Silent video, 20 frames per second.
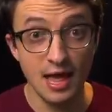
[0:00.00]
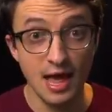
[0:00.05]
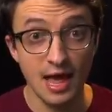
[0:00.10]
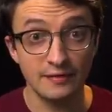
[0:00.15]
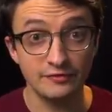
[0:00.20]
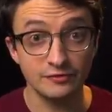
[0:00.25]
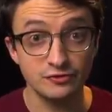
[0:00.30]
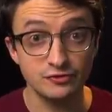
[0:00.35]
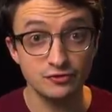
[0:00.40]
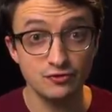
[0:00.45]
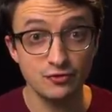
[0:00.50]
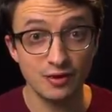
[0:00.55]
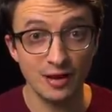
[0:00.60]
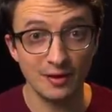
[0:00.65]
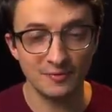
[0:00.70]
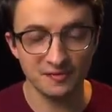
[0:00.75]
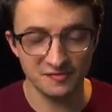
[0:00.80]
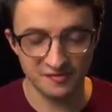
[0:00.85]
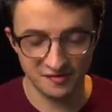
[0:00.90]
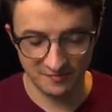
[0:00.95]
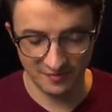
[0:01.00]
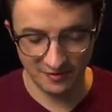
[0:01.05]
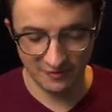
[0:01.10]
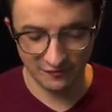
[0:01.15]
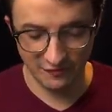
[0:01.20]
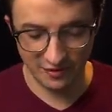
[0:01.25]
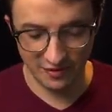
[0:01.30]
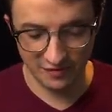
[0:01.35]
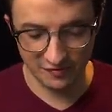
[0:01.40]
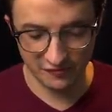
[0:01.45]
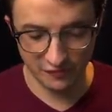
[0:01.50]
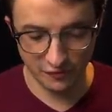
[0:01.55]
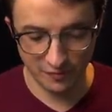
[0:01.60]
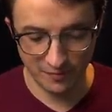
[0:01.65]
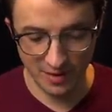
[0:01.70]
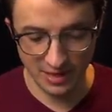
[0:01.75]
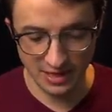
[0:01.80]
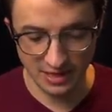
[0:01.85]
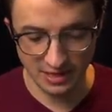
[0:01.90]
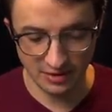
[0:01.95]
and the two couples had been friends for
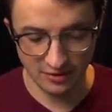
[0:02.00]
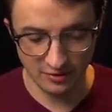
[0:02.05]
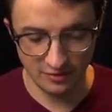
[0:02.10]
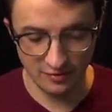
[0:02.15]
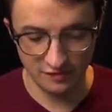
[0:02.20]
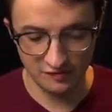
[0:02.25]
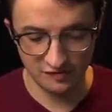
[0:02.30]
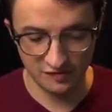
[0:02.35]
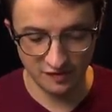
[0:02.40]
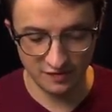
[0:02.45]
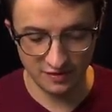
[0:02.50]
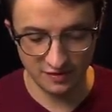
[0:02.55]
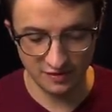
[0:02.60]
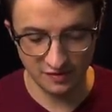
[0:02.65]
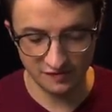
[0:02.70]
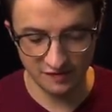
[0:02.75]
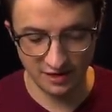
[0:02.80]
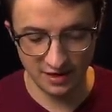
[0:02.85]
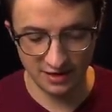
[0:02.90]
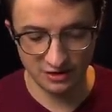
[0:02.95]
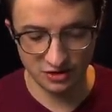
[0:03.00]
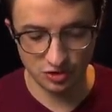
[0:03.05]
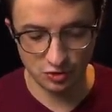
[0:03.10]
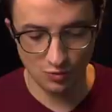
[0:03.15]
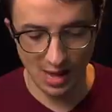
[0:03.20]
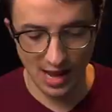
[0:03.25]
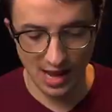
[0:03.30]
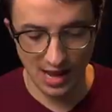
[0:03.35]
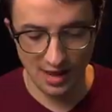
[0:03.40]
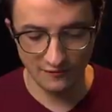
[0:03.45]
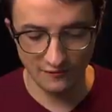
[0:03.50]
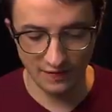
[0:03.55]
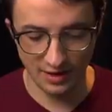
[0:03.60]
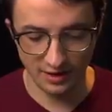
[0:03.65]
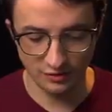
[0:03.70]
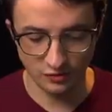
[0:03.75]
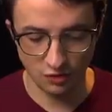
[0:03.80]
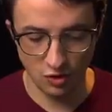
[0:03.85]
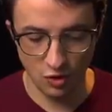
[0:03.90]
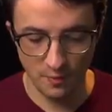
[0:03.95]
many years and then decided to have
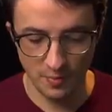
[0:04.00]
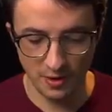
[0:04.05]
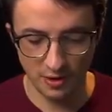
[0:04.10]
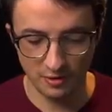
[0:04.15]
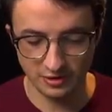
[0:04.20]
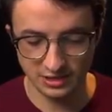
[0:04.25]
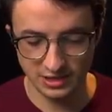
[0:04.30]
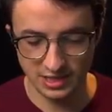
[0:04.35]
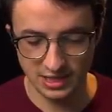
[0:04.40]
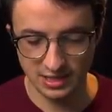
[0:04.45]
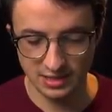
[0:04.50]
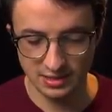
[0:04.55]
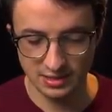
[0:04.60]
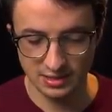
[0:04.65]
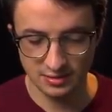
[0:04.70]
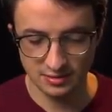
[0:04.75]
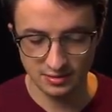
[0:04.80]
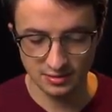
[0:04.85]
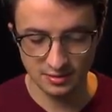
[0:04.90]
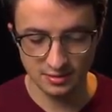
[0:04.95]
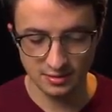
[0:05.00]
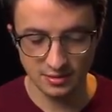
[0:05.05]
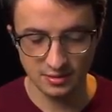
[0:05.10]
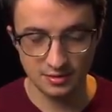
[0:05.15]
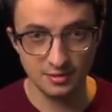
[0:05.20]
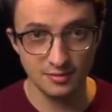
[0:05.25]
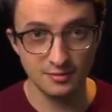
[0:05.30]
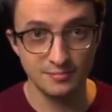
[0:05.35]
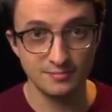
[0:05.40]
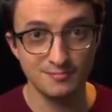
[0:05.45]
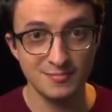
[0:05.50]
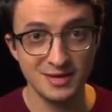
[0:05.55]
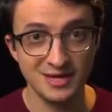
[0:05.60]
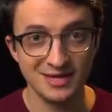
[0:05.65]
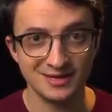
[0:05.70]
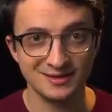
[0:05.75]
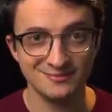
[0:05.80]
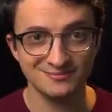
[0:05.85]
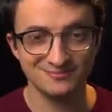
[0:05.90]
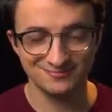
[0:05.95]
and co-parent a kid,
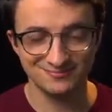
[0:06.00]
me.